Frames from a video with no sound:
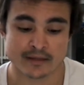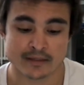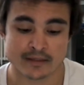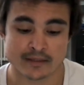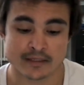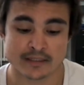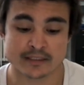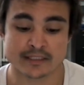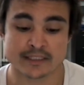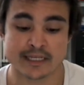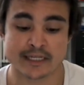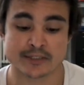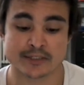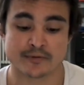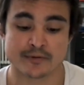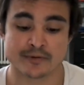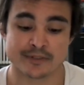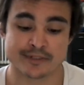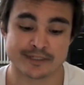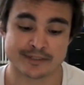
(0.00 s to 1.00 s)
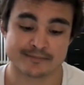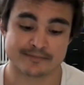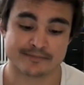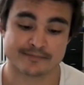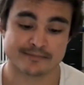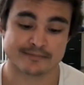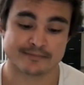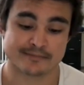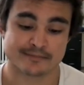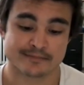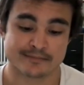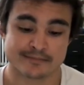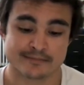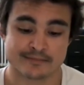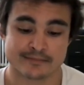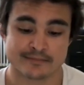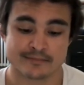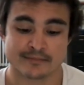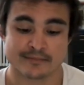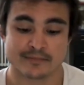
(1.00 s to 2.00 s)
Instinctually,
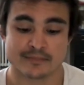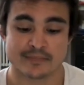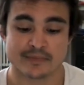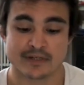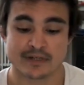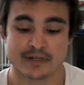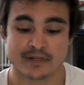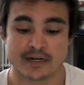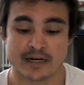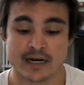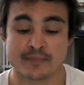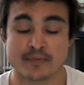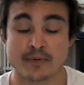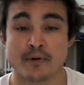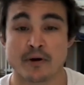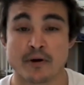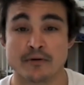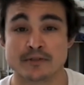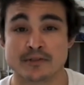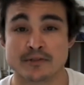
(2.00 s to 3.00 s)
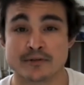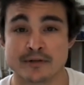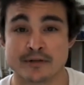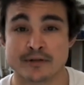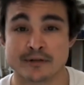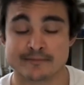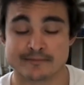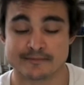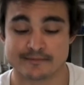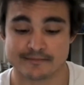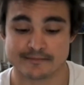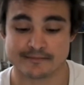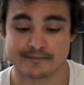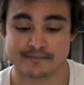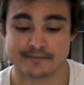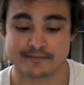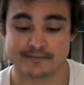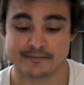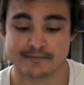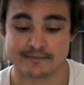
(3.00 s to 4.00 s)
I proposed to her,
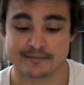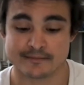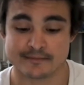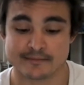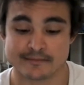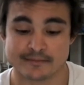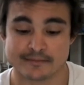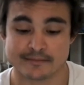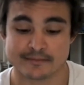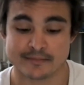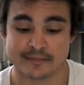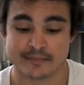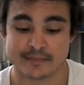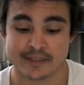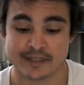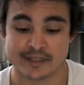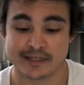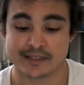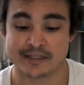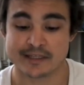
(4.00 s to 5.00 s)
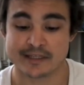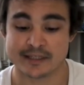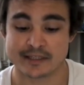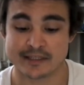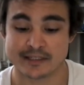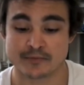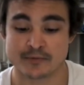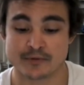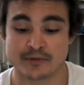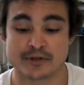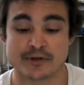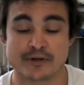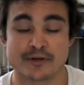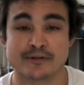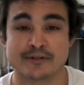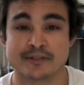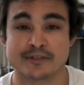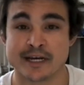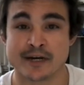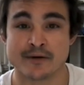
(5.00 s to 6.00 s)
thinking that this would turn her
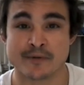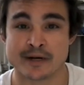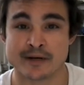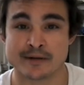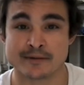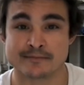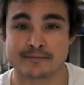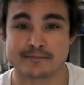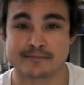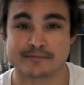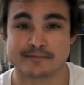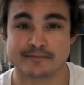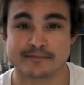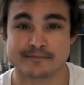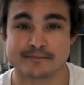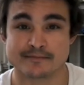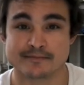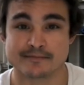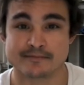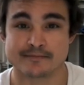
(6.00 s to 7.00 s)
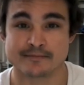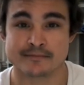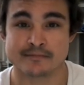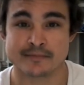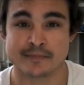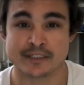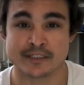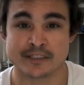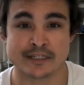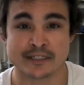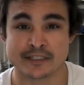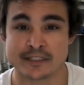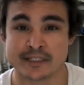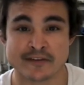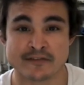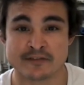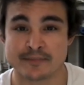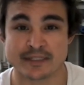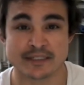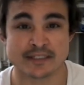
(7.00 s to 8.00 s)
day around, that she doesn't
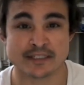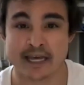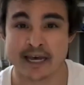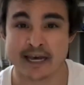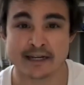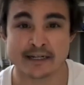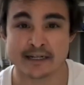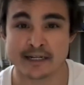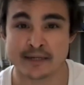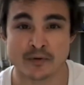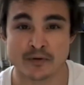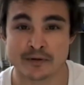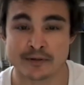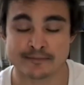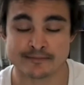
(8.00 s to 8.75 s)
have to be sad anymore.